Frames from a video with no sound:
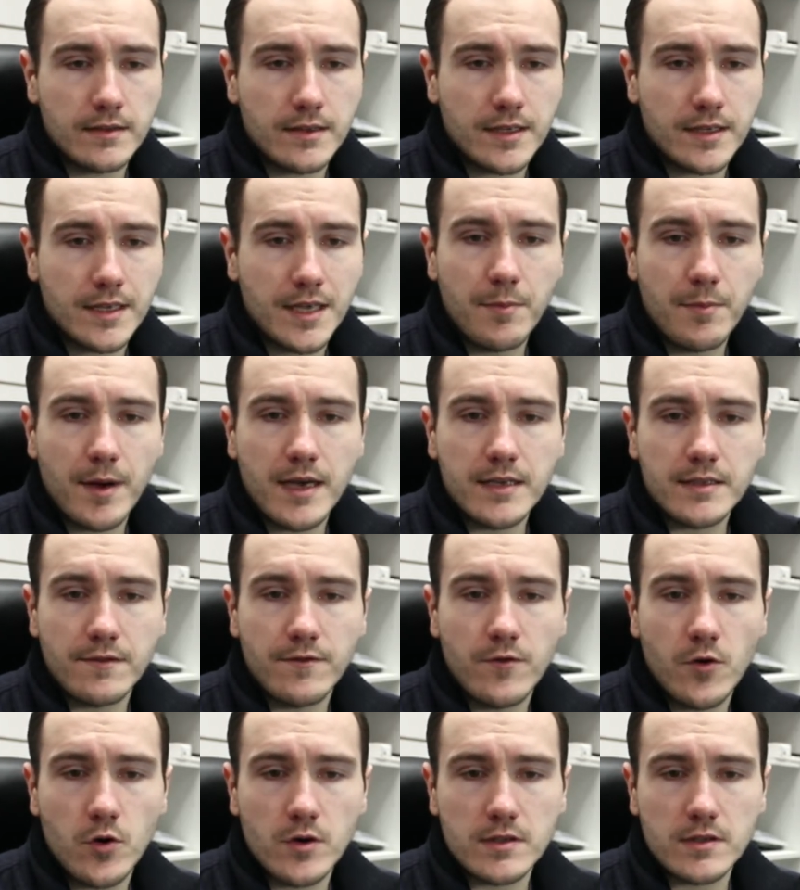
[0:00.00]
He buys the
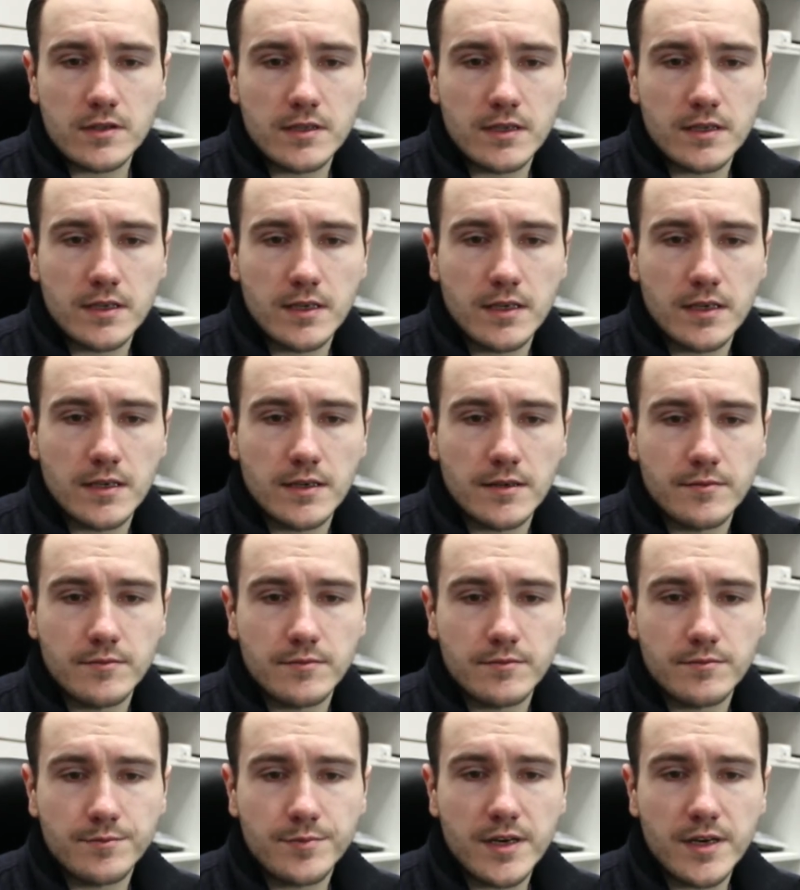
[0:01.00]
phones
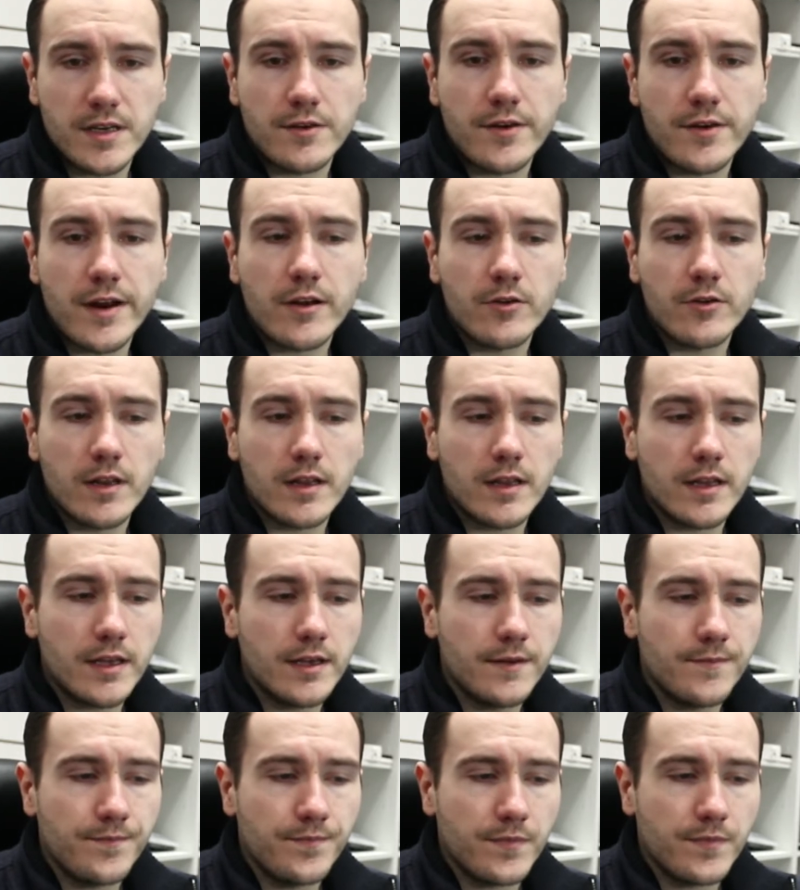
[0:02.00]
pretty regularly
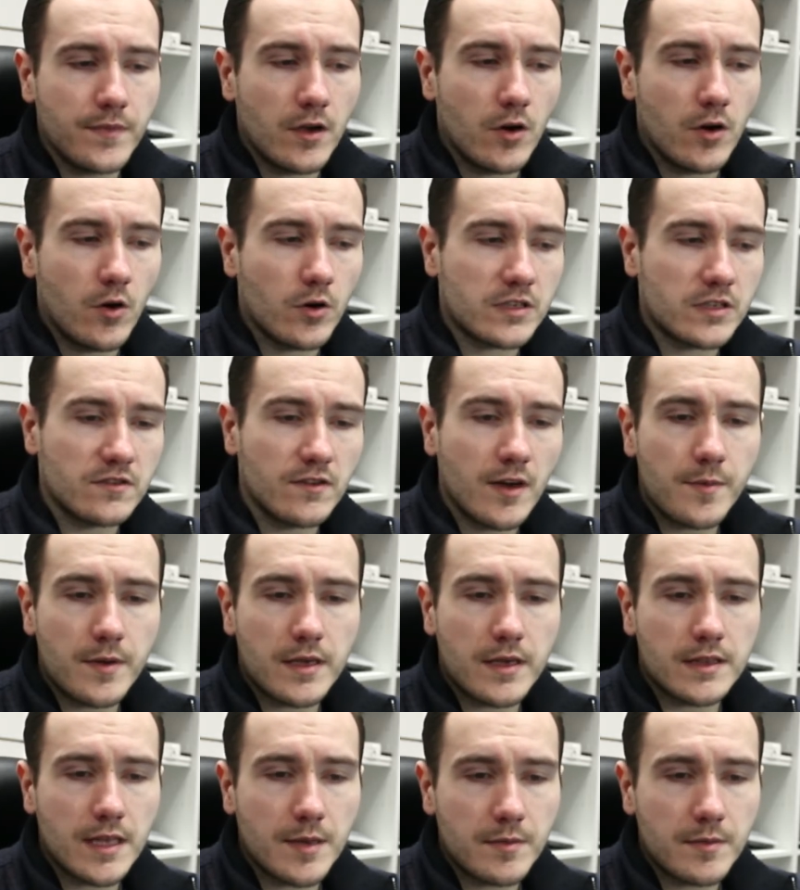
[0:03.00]
or
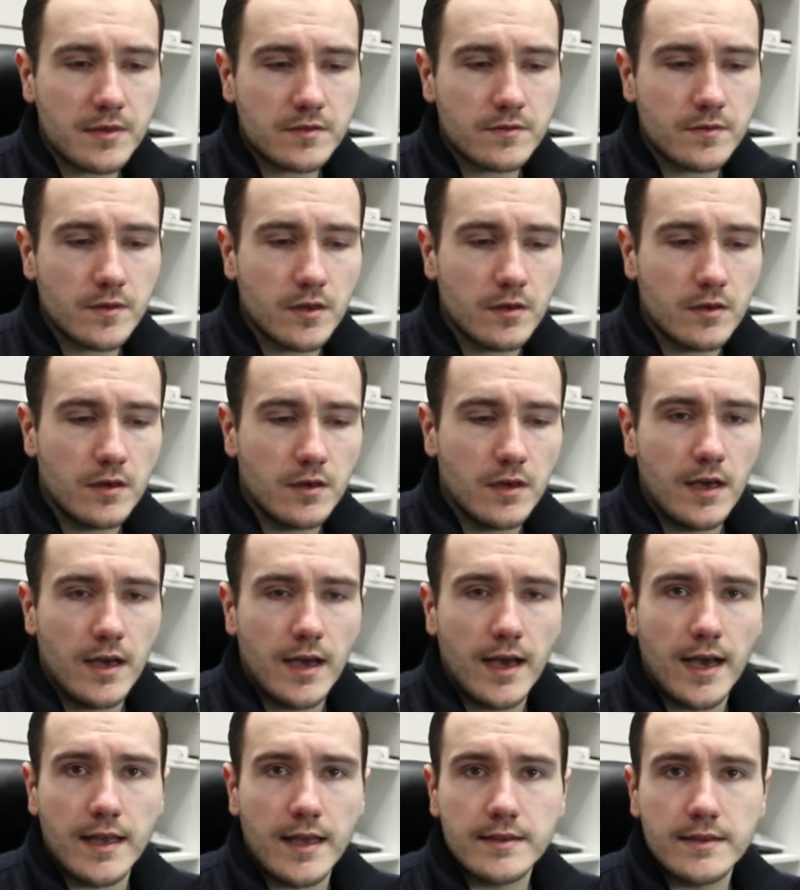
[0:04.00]
swapping them as well,
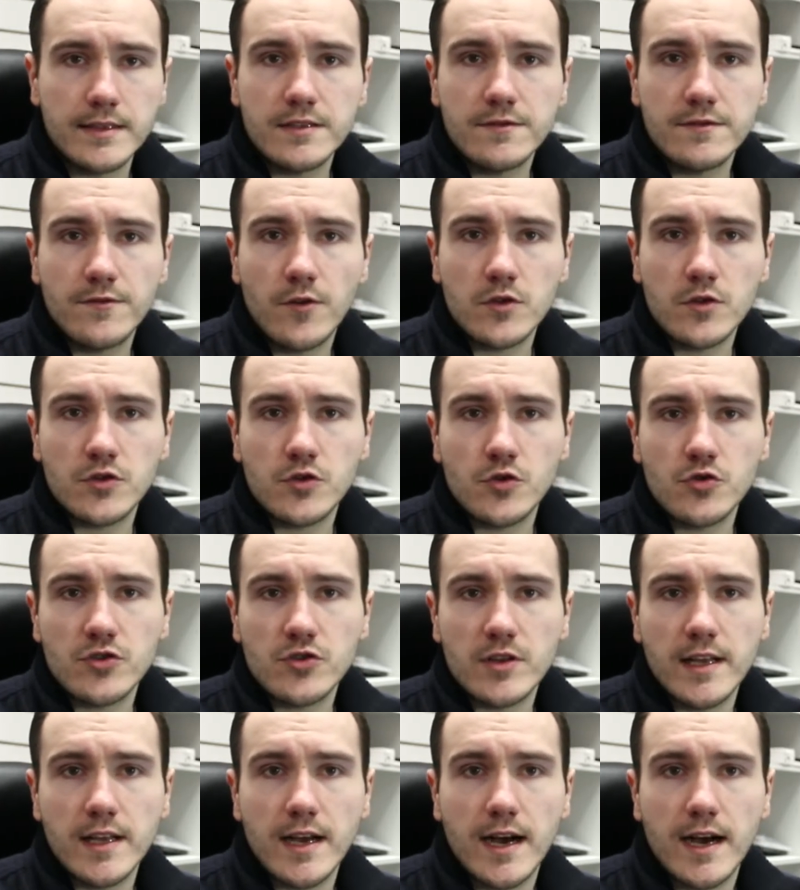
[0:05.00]
and these phones
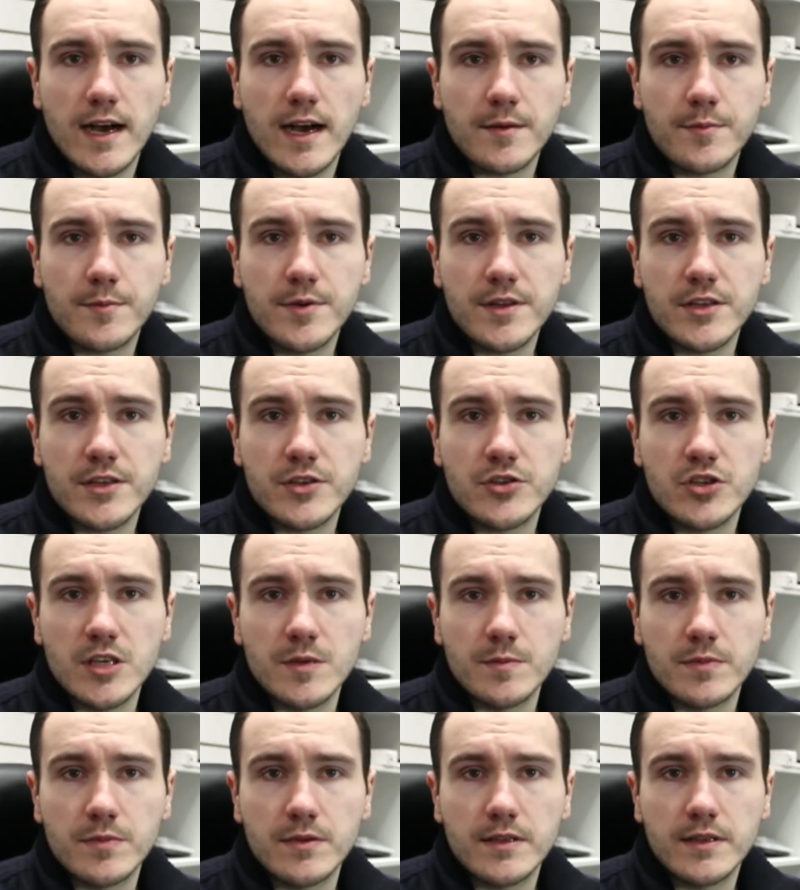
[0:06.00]
usually are pretty cheap.